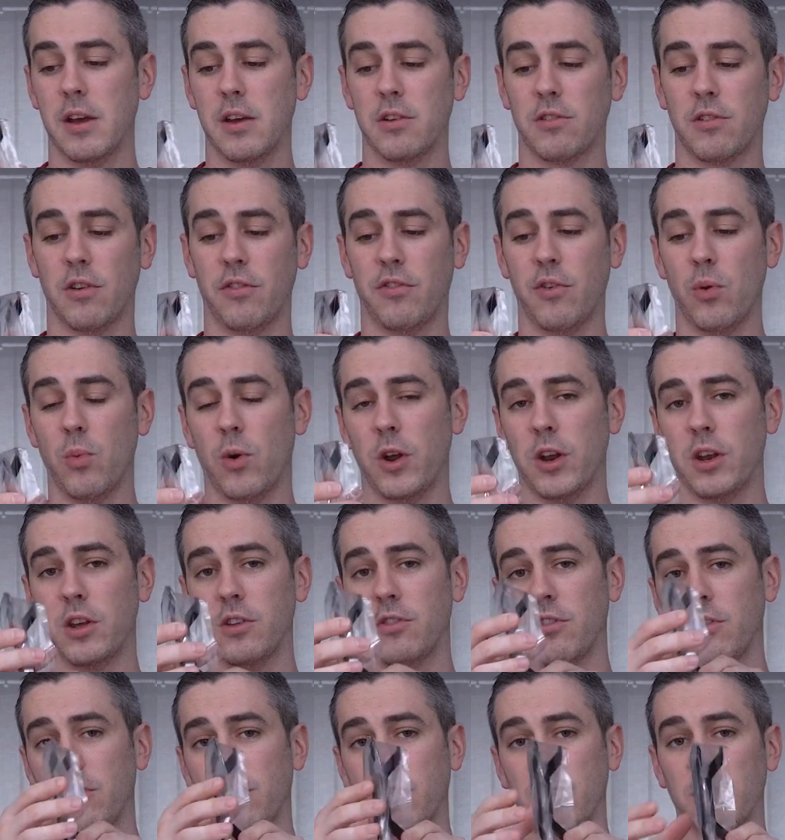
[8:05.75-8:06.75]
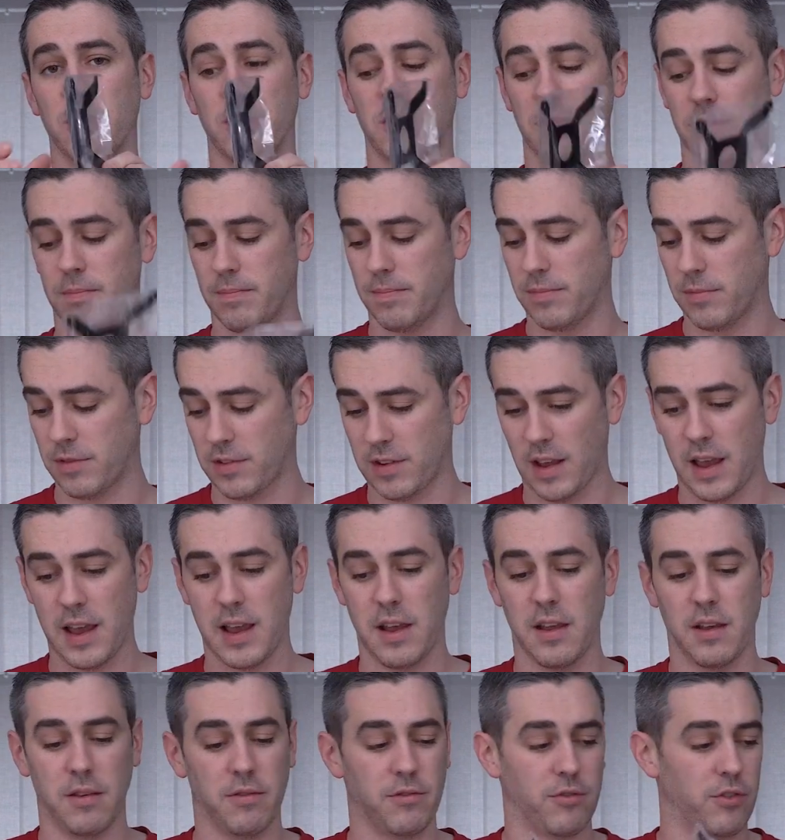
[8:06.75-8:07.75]
So if you wanted, you could
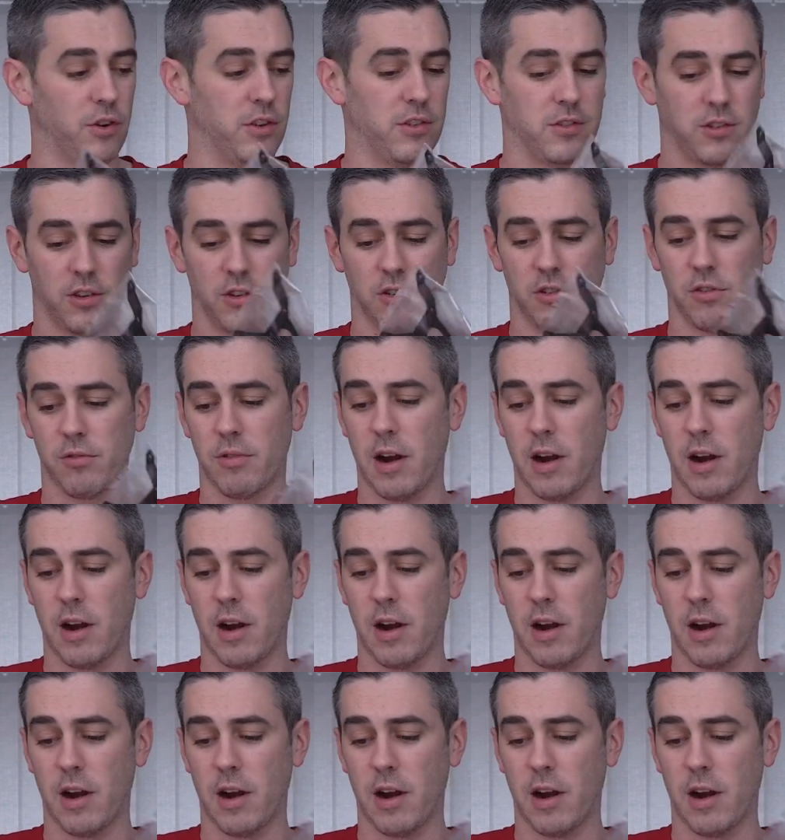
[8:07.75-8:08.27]
say, for instance,